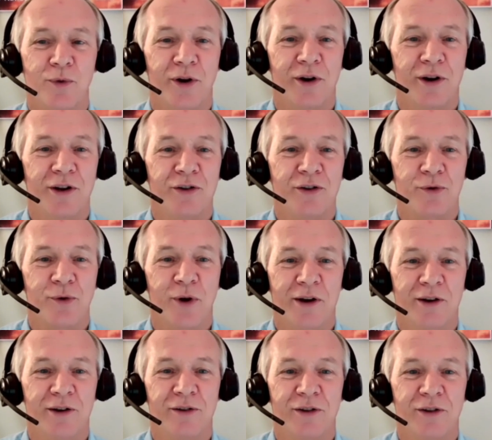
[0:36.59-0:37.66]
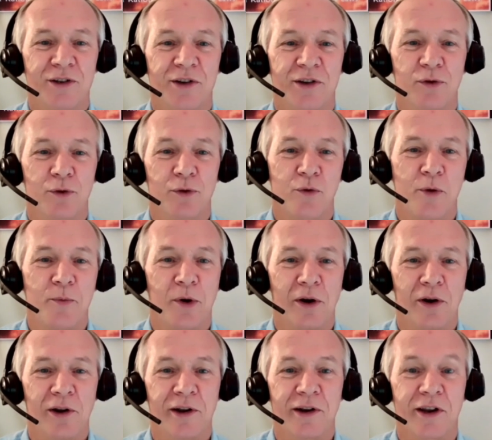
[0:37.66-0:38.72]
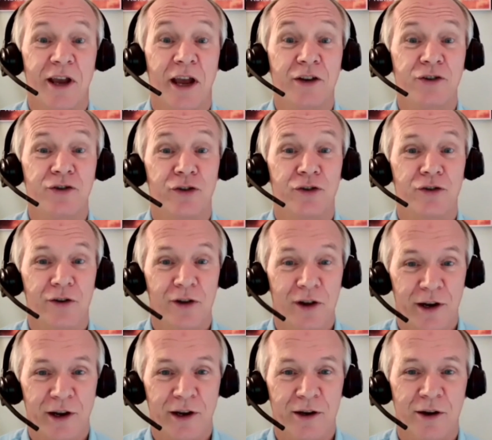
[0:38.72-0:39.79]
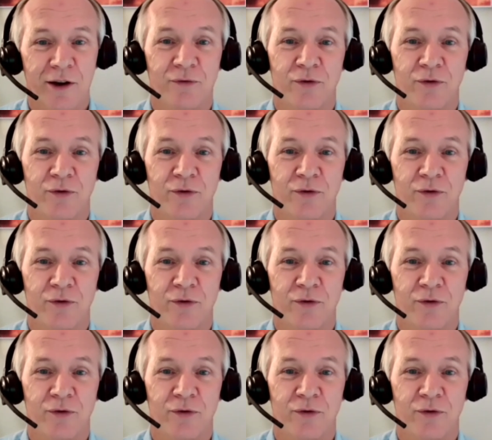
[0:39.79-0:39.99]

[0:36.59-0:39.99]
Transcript: where he directed the Civil Criminal Litigation Clinic